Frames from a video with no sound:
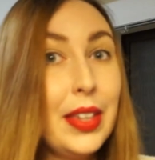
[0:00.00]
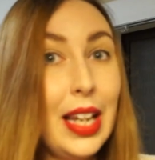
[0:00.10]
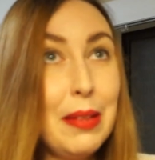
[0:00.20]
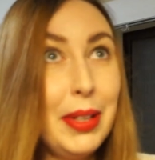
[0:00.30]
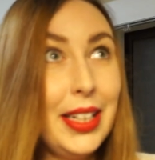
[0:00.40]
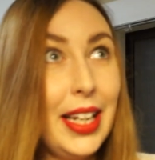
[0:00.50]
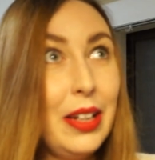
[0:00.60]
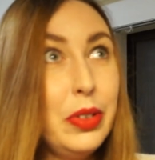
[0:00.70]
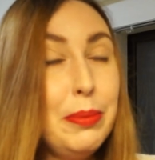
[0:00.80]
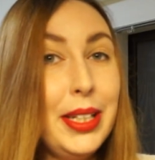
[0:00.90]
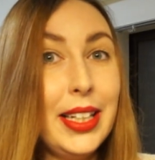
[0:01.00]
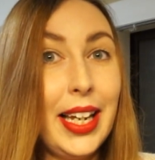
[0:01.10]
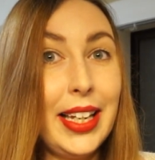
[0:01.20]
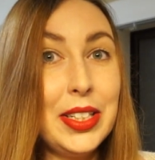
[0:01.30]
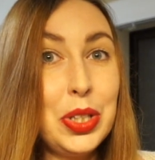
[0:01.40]
I mean, it would be
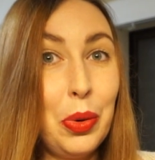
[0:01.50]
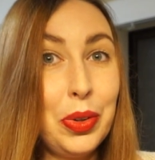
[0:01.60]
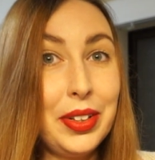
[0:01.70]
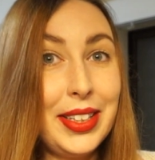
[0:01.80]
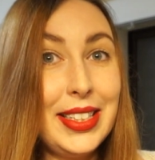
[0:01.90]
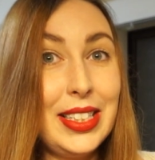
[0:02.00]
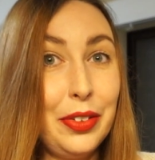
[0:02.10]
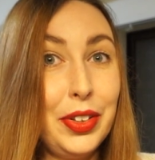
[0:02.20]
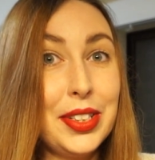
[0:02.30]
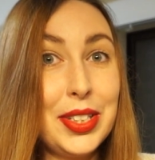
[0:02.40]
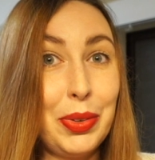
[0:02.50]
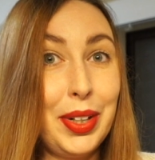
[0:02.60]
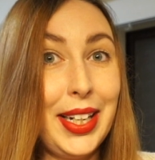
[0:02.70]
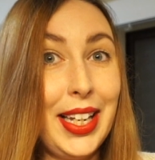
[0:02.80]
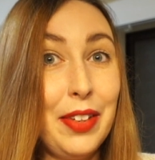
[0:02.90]
a totally different
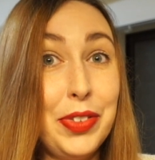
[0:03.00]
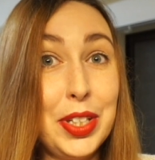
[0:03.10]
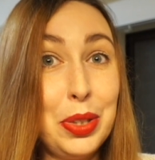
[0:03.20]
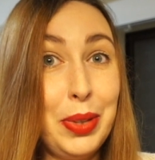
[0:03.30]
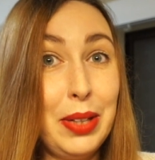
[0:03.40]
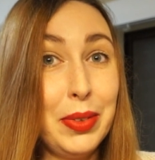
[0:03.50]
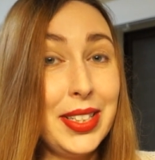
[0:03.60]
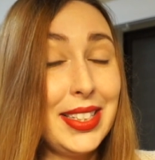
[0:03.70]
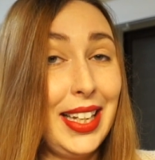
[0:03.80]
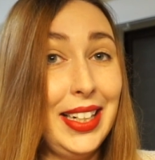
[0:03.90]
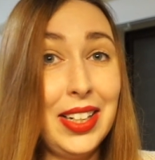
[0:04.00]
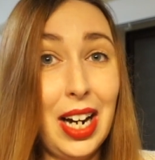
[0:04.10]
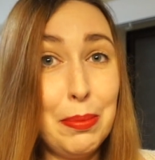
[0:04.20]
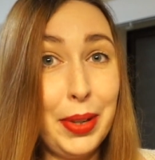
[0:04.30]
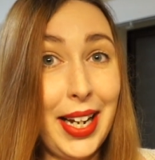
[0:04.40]
story if the tweet was
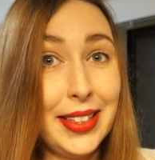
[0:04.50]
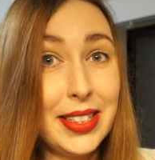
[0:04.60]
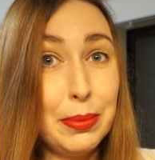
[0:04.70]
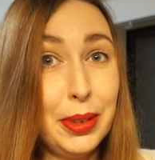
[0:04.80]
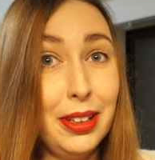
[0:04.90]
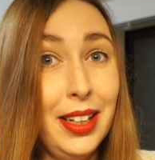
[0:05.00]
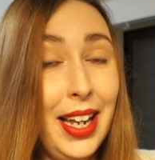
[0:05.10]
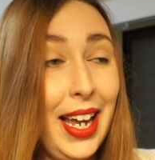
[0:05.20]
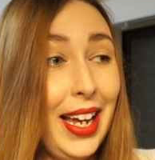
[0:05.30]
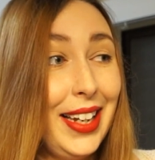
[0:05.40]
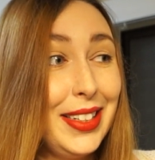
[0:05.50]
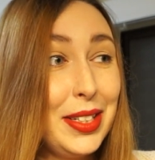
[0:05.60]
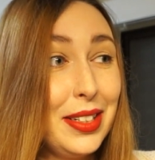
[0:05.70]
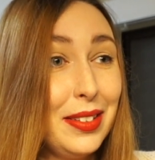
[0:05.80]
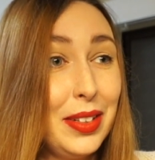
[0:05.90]
incomprehensible and
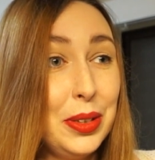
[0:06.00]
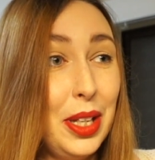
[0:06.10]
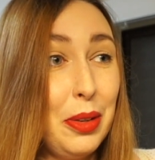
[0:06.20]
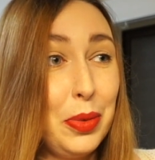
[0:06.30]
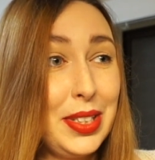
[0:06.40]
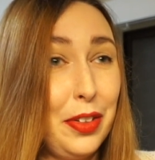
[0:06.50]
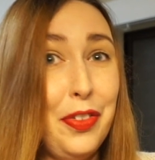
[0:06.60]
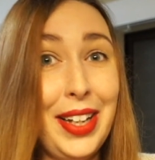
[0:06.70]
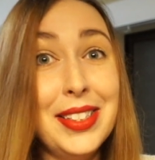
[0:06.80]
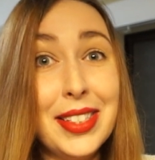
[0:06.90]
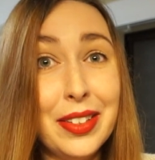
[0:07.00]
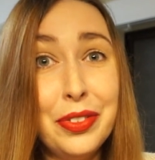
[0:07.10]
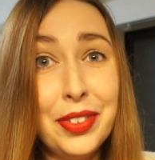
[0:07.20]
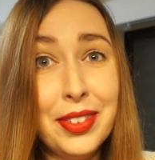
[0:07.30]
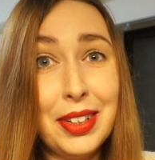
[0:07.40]
it was offensive
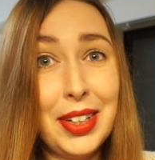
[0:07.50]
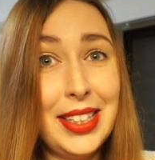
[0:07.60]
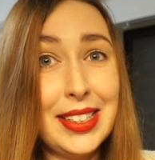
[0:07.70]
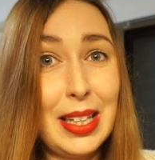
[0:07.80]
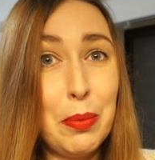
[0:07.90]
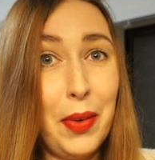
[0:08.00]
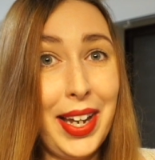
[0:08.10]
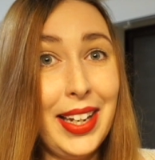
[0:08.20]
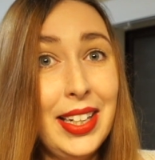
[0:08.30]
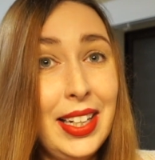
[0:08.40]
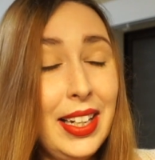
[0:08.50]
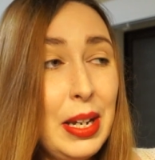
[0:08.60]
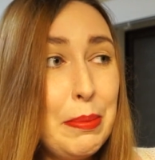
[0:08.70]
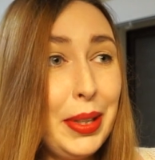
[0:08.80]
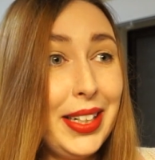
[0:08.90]
in some way,
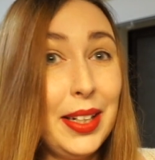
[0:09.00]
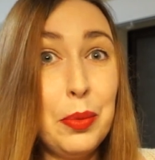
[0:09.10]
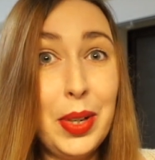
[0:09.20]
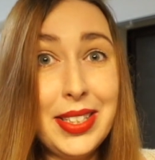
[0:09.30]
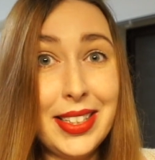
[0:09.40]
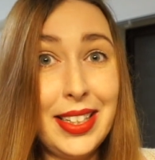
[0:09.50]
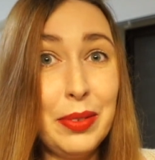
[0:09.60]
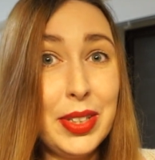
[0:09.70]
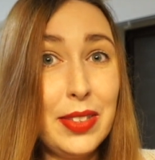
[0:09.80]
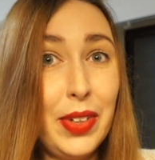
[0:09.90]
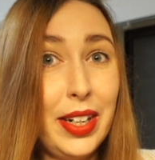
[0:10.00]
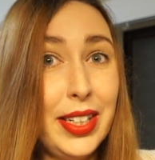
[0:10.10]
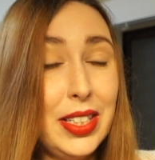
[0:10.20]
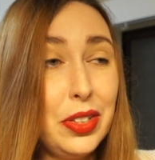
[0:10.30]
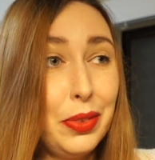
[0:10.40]
but it wasn't. It was very
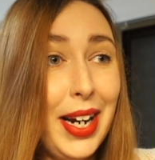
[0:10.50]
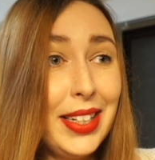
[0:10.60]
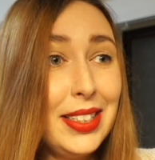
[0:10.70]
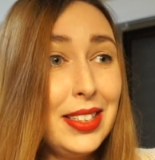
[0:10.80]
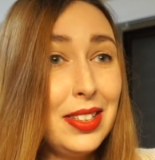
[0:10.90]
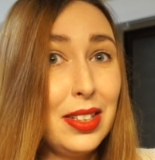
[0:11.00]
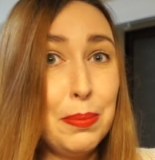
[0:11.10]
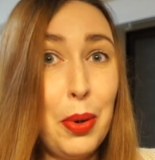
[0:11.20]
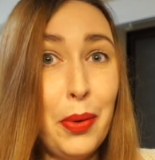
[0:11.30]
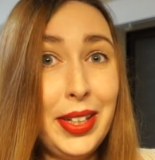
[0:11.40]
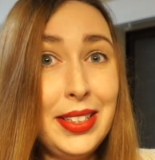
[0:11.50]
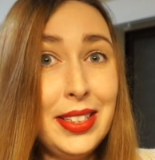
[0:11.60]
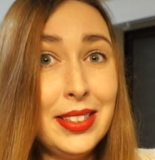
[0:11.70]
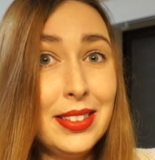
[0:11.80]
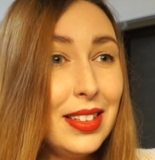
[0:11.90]
direct, to the point.
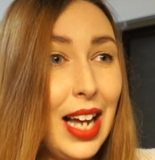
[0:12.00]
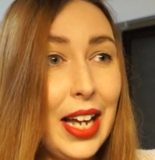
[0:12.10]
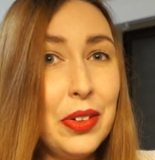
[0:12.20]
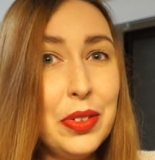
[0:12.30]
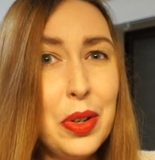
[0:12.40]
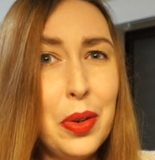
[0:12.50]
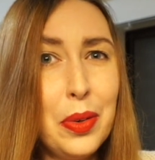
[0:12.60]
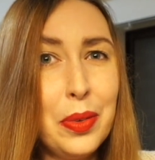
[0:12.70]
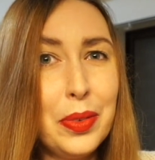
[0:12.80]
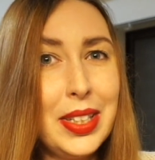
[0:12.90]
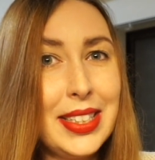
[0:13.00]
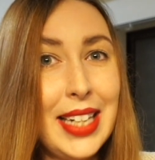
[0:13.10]
I don't know, does it